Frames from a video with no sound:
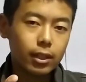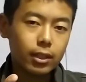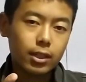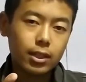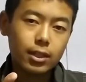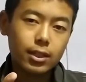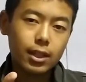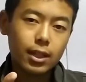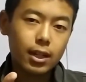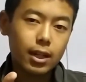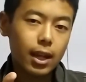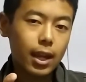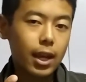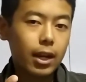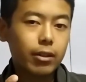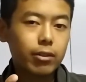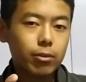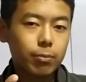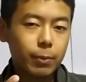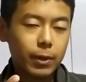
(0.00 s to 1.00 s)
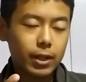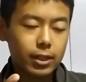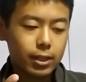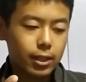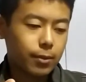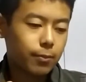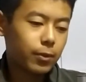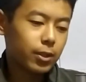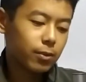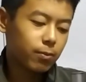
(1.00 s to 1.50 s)
It is an
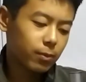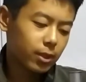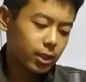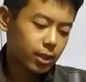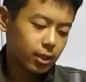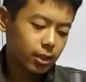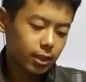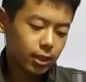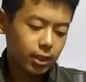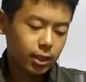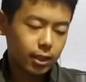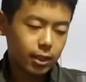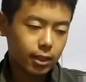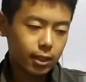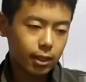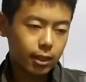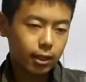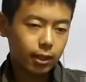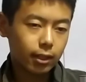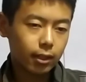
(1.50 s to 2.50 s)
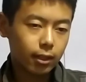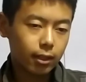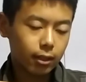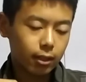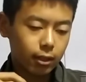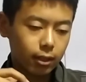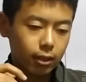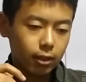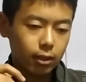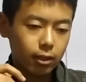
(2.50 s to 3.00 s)
ectoparasite, which means it
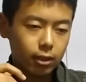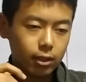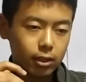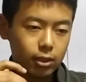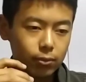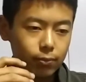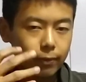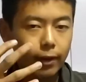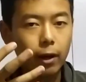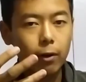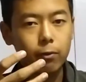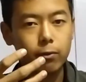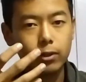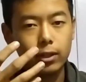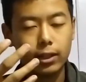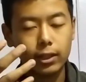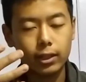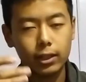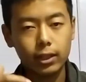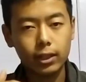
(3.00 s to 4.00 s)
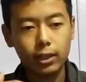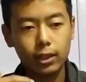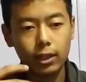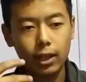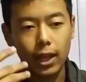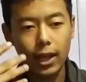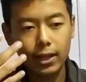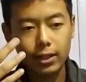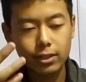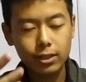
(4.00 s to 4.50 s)
is found in
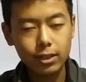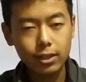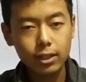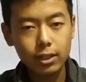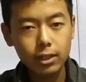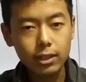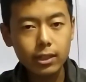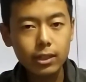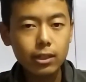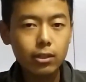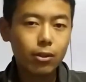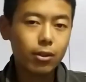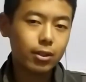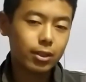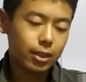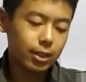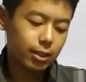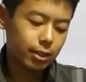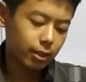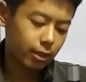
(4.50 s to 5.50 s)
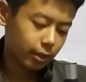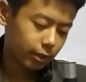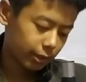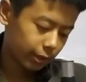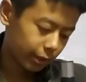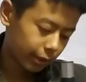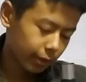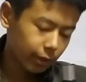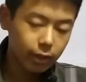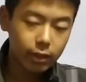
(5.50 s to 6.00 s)
externally, not
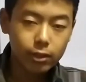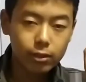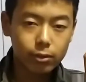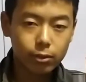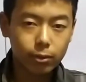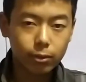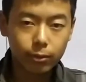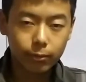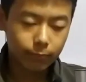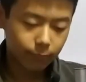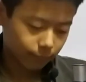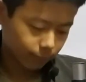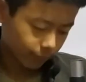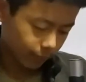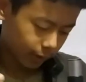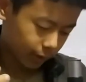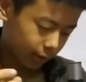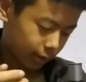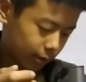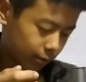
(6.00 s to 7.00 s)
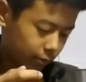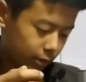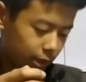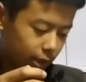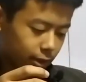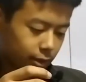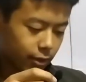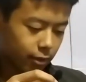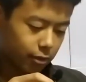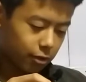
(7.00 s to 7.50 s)
internally. So
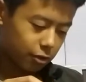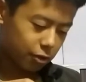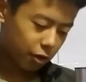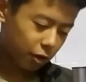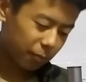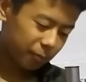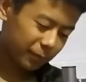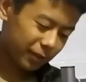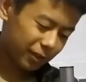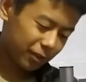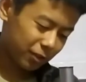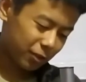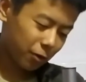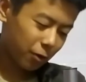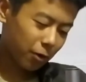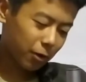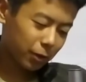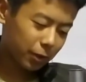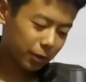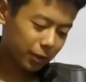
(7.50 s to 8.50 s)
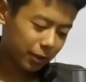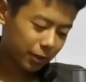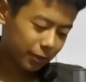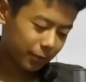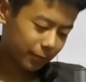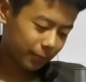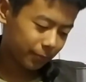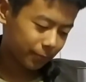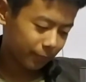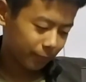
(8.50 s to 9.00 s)
let's stop the talk.
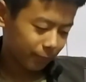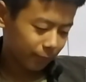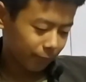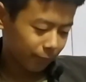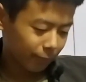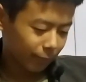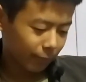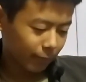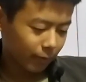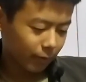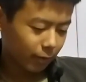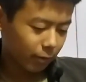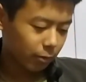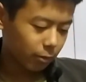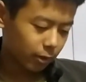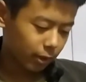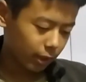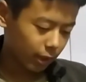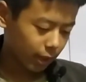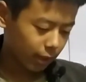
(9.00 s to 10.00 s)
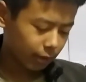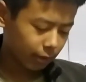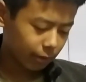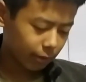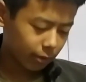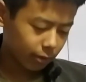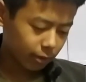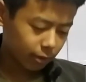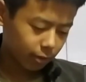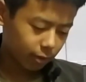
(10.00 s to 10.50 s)
Okay, I'll
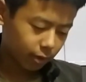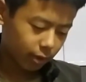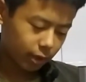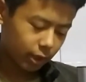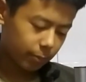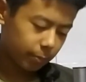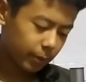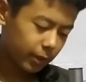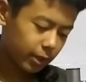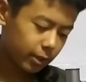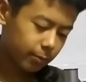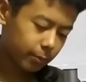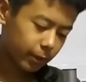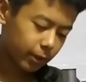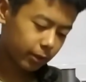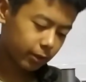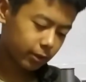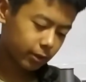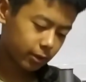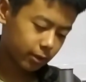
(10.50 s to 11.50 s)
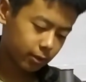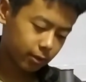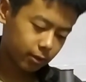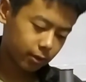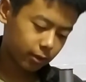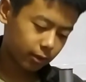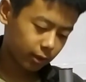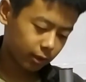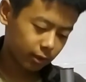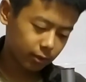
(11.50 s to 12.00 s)
not clip it because
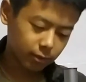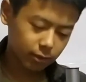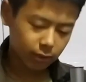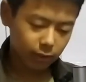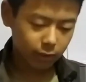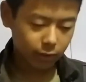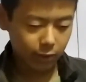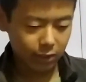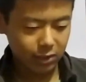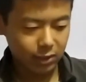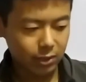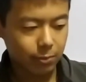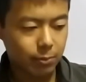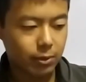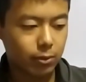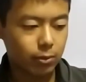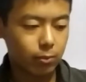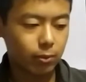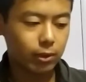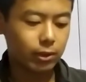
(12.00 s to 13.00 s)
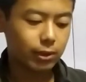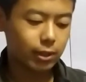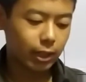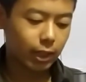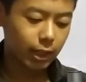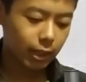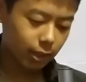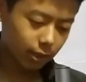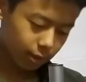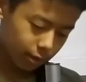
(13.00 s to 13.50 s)
those organisms will
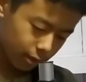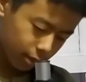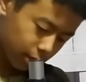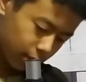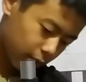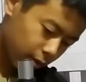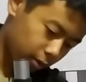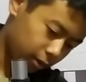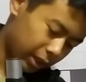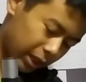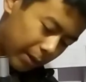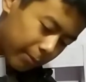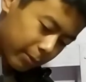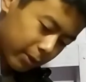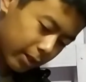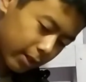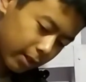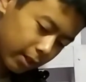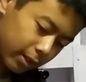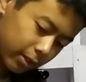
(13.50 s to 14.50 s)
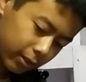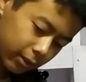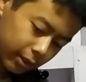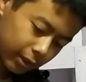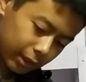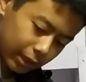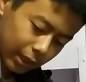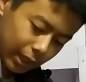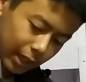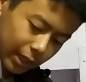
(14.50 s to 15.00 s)
die. Okay, I'm turning on
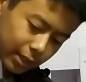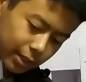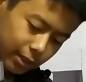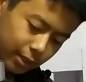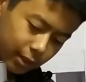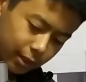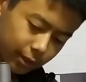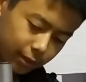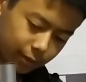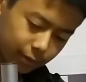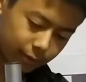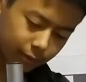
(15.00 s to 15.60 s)
the light.